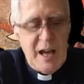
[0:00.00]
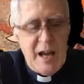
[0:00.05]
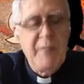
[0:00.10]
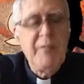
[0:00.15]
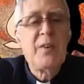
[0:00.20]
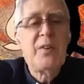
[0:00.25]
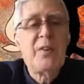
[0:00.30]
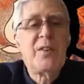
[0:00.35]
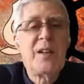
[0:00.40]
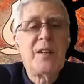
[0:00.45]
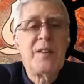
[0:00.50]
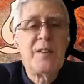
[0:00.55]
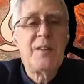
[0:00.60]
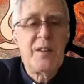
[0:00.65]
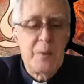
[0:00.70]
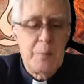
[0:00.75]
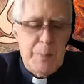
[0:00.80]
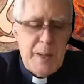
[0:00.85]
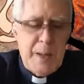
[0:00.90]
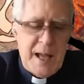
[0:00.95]
Ever
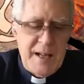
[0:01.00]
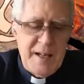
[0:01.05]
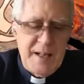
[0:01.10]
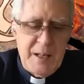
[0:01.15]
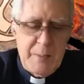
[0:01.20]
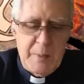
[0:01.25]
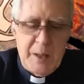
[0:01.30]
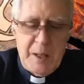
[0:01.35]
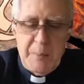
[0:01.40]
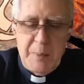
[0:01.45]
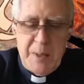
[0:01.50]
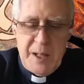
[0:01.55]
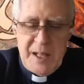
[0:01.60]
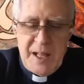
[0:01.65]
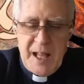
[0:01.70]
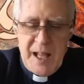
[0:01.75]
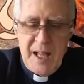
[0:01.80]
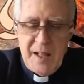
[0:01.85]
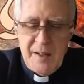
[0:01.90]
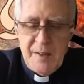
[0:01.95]
since the pandemic
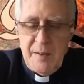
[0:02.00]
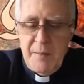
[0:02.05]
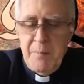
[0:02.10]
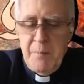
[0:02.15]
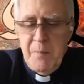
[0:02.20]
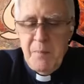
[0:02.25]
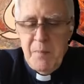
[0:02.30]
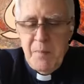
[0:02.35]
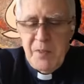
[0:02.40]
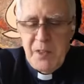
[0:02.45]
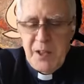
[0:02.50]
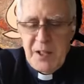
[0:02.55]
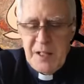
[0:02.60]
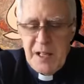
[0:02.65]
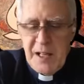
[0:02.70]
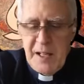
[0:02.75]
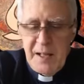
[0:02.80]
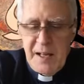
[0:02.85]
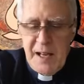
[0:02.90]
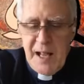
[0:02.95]
began,
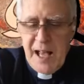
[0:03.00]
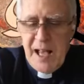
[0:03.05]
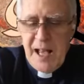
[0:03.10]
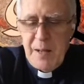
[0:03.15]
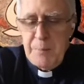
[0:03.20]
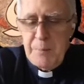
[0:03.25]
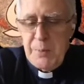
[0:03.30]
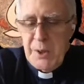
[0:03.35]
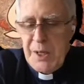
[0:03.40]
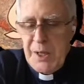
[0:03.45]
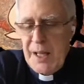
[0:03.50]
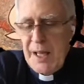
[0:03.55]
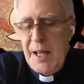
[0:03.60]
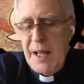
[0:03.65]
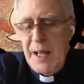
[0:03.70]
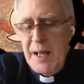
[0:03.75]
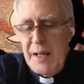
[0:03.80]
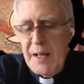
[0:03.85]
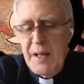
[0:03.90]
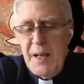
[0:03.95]
the Tin Hat
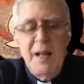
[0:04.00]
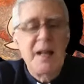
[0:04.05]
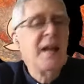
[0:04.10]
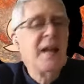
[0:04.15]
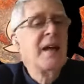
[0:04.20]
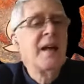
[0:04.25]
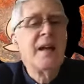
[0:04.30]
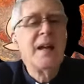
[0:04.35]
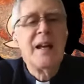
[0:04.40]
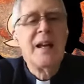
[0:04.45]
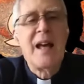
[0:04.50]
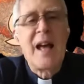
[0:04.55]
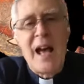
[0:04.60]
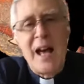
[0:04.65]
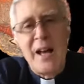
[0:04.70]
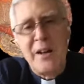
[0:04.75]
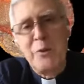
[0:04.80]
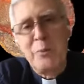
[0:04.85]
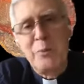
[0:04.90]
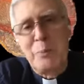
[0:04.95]
Brigade
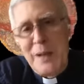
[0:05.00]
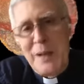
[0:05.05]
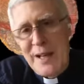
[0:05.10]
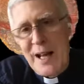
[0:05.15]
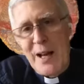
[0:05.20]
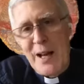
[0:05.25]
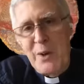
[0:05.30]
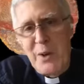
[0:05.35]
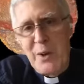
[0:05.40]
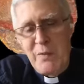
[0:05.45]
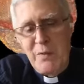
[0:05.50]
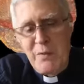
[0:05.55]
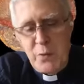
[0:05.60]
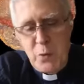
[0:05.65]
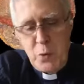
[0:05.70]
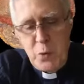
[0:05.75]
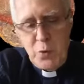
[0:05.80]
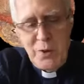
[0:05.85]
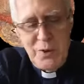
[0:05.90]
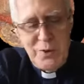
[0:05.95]
has been out in
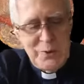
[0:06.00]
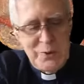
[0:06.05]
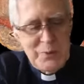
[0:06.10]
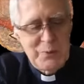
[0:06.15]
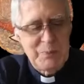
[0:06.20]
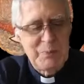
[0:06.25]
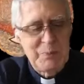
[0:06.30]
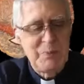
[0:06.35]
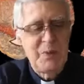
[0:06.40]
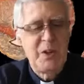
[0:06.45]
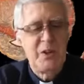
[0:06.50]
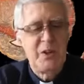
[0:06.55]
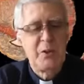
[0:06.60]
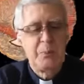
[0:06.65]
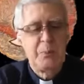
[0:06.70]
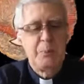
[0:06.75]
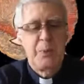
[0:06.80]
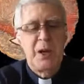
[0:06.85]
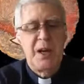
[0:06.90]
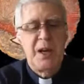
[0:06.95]
force,
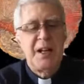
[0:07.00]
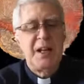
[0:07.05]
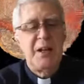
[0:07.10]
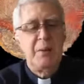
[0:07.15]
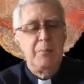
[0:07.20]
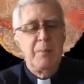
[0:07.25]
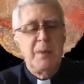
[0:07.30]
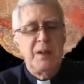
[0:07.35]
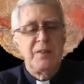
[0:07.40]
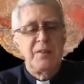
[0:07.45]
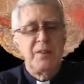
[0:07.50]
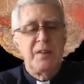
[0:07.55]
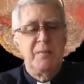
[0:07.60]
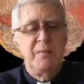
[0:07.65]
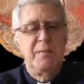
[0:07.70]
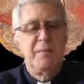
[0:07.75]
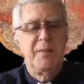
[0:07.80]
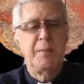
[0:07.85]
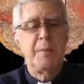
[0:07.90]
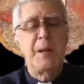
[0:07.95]
spreading
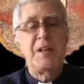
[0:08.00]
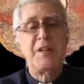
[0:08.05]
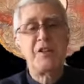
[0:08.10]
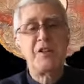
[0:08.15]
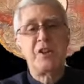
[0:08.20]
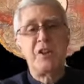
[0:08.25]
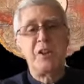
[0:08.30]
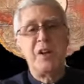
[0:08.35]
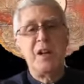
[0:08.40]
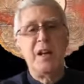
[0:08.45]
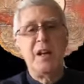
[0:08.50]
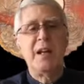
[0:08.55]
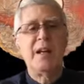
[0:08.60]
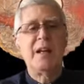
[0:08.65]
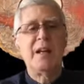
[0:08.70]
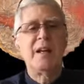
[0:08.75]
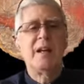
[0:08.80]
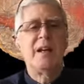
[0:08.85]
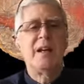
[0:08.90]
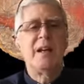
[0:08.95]
misinformation
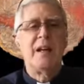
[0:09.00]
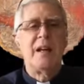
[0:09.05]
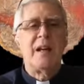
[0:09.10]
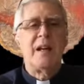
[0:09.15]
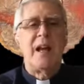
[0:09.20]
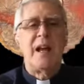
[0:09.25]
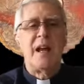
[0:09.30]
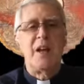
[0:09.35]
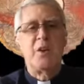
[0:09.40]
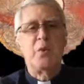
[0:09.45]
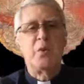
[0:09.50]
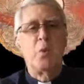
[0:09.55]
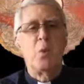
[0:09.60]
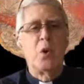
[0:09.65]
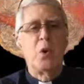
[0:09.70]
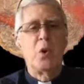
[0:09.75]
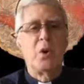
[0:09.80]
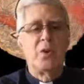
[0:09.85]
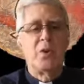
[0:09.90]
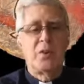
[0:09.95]
and
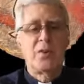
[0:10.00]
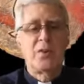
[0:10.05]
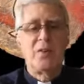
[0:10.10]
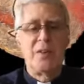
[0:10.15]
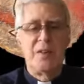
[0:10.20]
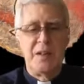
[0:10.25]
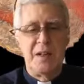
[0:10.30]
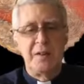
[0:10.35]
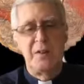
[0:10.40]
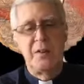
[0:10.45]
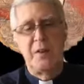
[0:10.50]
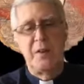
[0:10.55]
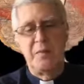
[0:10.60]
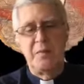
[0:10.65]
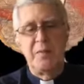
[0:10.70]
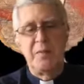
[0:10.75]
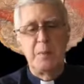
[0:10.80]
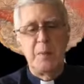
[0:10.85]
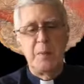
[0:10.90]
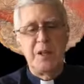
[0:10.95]
worse,
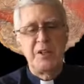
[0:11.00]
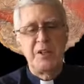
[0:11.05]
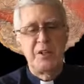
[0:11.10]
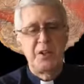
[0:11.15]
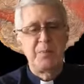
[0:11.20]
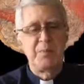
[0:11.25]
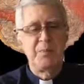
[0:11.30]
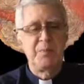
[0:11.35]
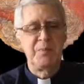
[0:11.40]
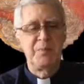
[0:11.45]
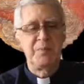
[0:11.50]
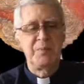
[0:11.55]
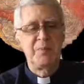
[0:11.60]
disinformation.